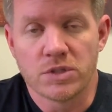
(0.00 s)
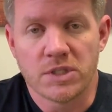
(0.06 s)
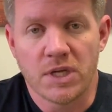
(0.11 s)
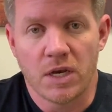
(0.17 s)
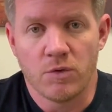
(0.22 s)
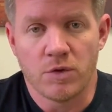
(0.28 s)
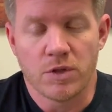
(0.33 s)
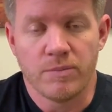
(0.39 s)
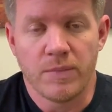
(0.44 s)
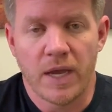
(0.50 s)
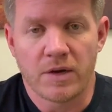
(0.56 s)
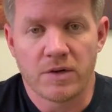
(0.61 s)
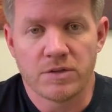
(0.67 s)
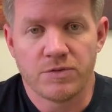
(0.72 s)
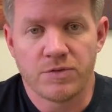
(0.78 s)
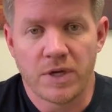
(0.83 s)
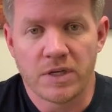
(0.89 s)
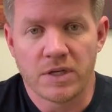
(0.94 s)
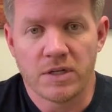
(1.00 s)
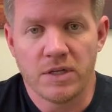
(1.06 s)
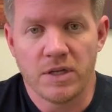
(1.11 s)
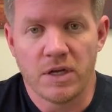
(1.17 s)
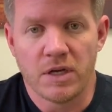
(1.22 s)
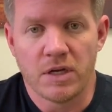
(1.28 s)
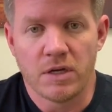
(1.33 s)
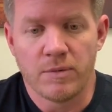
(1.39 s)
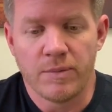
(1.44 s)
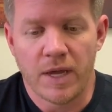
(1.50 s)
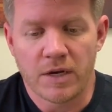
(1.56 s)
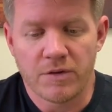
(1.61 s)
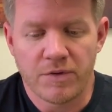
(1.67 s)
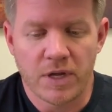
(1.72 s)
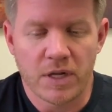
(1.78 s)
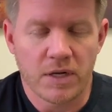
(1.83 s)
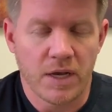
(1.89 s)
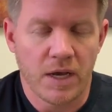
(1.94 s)
at it with a magnifying
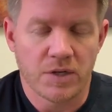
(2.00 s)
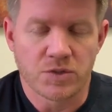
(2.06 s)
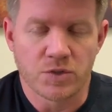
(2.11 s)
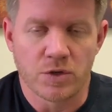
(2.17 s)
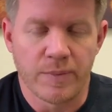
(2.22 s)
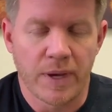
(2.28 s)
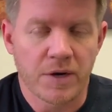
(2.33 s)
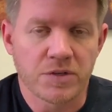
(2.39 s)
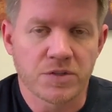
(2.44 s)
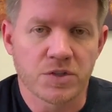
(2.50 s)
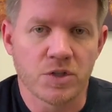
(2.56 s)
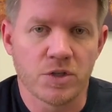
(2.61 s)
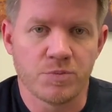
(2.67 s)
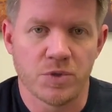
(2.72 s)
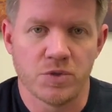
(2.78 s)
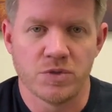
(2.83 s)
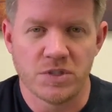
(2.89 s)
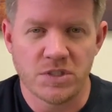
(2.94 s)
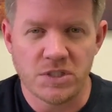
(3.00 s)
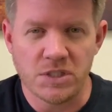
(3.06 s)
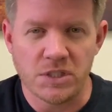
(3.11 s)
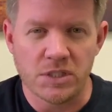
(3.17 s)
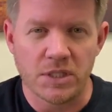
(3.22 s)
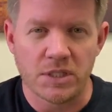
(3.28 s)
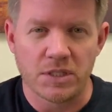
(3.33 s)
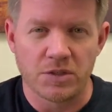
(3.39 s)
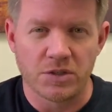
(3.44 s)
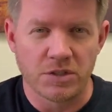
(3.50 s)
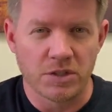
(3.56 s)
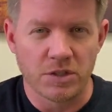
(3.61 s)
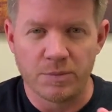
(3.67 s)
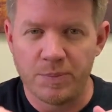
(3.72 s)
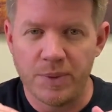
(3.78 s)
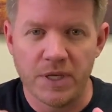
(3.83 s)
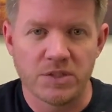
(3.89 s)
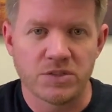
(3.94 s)
glass or a microscope, you would see that there's little
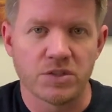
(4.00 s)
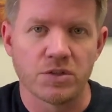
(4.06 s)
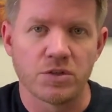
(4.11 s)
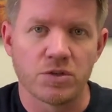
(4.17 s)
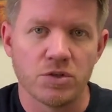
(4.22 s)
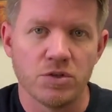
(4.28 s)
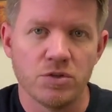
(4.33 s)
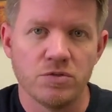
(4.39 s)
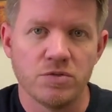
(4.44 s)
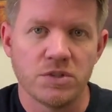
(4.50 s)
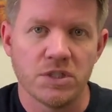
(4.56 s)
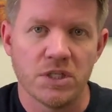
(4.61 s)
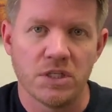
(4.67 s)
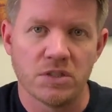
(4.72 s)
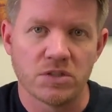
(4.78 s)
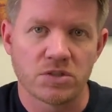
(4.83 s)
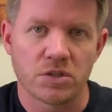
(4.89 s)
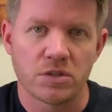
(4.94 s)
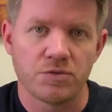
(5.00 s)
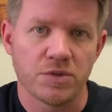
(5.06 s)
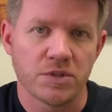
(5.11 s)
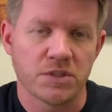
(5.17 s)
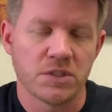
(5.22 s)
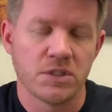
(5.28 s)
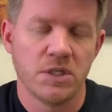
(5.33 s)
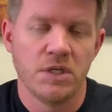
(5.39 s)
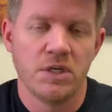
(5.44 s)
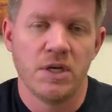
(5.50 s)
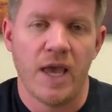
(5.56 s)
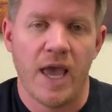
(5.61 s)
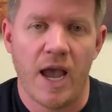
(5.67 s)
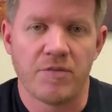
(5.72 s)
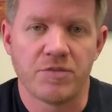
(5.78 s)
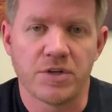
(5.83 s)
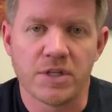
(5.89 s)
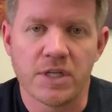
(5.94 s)
pits and grooves in the surface
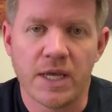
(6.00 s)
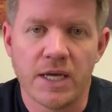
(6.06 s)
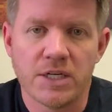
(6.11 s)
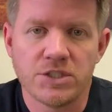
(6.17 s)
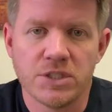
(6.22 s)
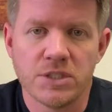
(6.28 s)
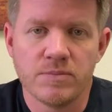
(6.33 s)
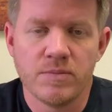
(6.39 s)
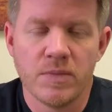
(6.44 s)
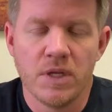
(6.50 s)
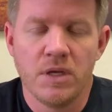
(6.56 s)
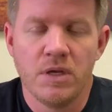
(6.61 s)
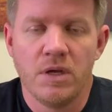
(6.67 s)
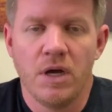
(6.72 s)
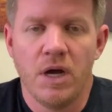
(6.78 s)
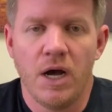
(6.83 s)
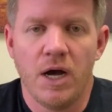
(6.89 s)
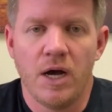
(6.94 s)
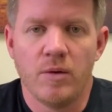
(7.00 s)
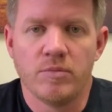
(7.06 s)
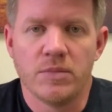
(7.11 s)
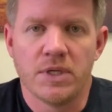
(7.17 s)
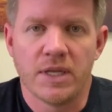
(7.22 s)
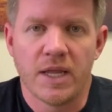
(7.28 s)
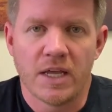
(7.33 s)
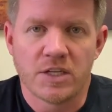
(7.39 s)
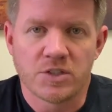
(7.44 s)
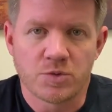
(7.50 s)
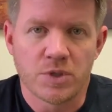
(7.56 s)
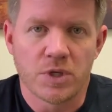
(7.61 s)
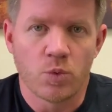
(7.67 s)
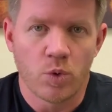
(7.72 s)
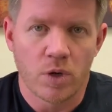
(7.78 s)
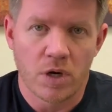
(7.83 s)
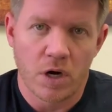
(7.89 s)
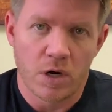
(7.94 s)
after the etching, and that's really
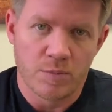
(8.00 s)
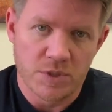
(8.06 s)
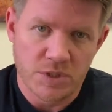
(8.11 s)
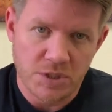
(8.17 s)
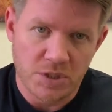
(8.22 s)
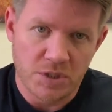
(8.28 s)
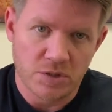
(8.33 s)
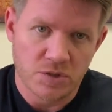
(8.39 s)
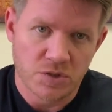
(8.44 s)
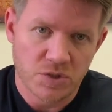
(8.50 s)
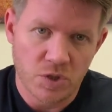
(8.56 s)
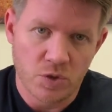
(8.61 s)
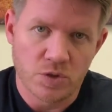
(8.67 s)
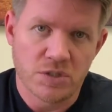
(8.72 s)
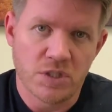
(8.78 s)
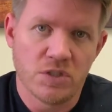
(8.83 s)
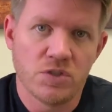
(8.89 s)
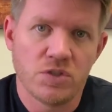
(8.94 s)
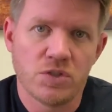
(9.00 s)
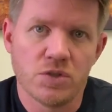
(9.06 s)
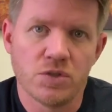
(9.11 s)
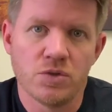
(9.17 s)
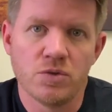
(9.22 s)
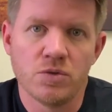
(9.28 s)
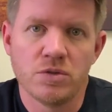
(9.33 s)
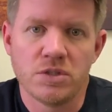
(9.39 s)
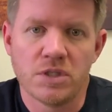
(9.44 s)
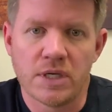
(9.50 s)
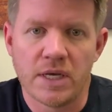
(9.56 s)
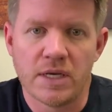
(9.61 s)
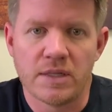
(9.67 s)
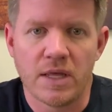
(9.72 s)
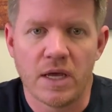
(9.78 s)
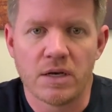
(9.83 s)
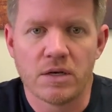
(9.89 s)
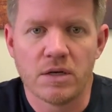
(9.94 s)
what our material soaks into to get
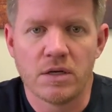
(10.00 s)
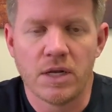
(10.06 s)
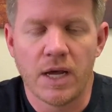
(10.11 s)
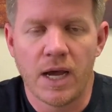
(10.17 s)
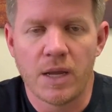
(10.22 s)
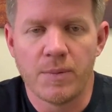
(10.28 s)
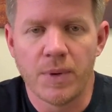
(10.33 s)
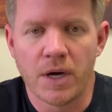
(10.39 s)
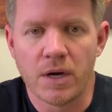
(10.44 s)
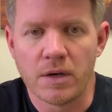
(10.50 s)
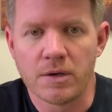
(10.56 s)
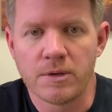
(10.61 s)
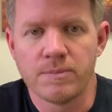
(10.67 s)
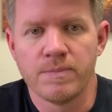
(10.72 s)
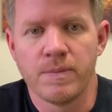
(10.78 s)
that good high bond.